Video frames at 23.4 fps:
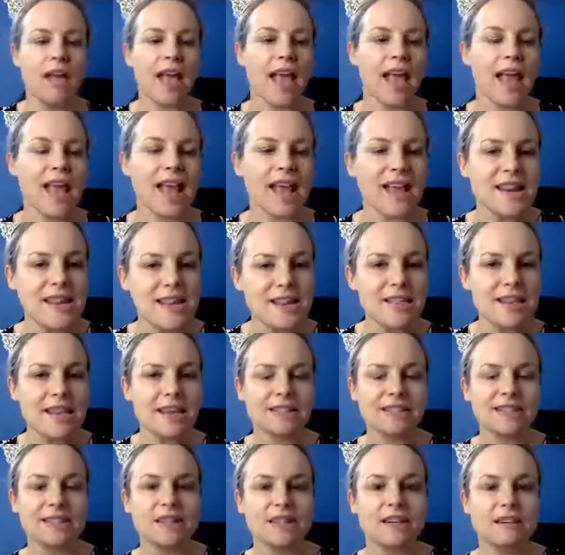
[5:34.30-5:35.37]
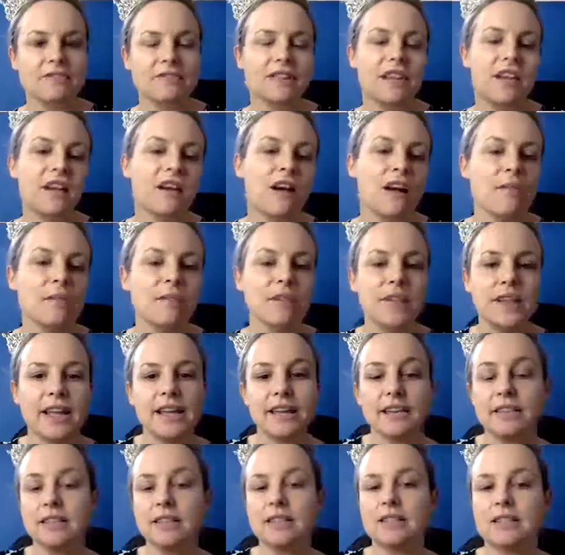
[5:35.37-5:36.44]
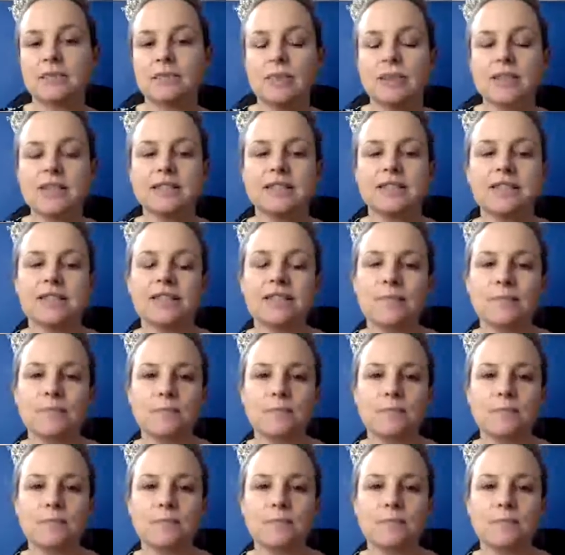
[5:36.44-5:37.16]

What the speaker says: any of that stuff, now I'm relating this to business,